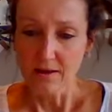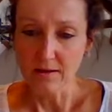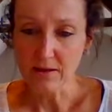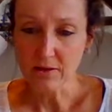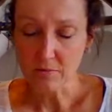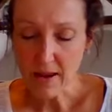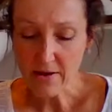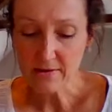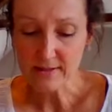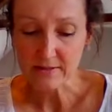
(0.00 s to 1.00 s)
in
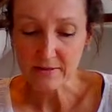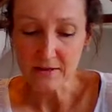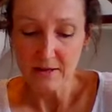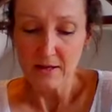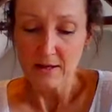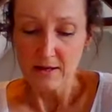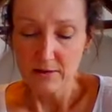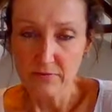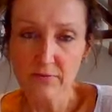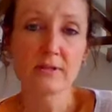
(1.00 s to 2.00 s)
comparison.
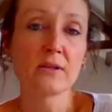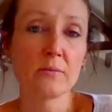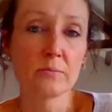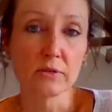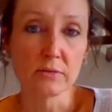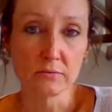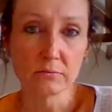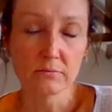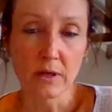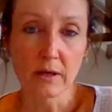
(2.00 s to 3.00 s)
For example,
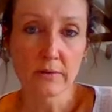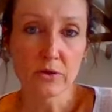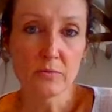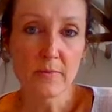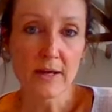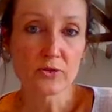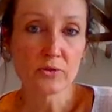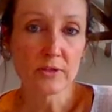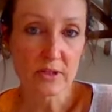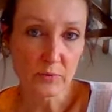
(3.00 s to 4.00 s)
you might
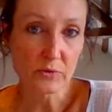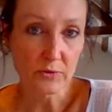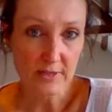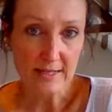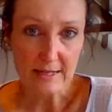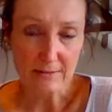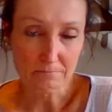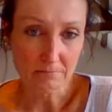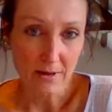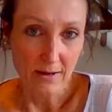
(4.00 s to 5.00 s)
join a sports
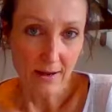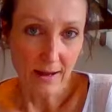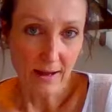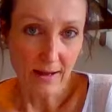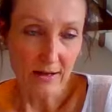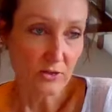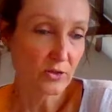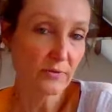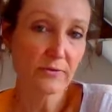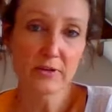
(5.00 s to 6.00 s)
team and it's
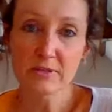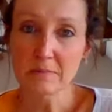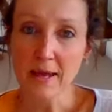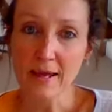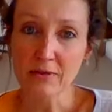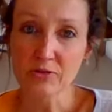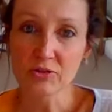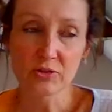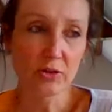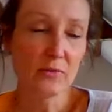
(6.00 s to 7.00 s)
your first
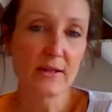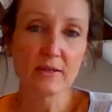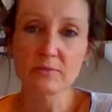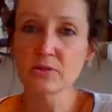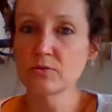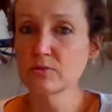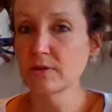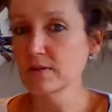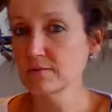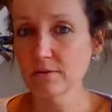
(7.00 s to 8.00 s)
match. You end up
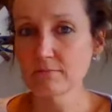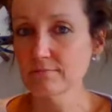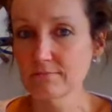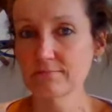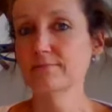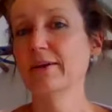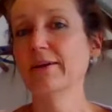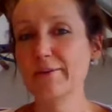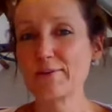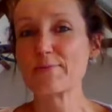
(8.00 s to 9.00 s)
scoring
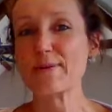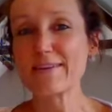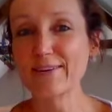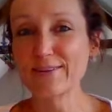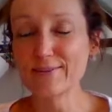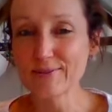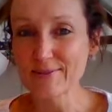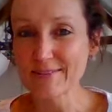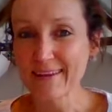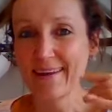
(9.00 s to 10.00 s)
3
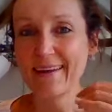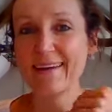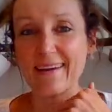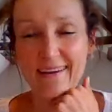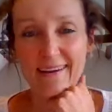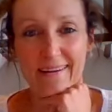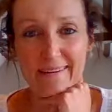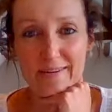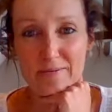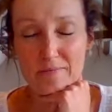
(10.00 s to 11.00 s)
goals.
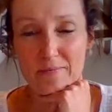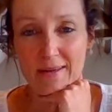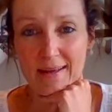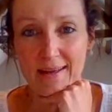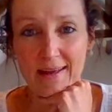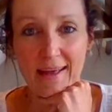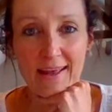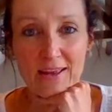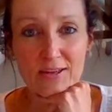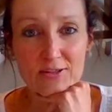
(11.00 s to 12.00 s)
Um,
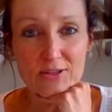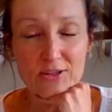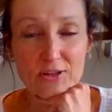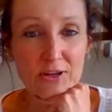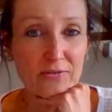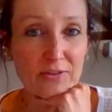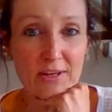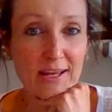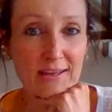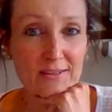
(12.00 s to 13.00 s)
and, for
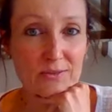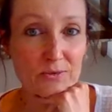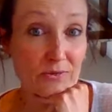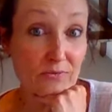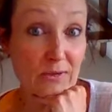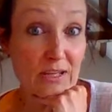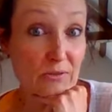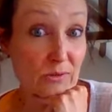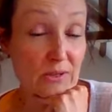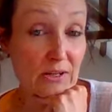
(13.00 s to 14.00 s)
the next sort of
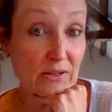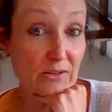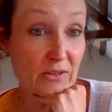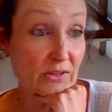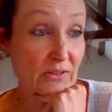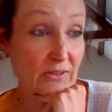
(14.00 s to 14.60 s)
week or so,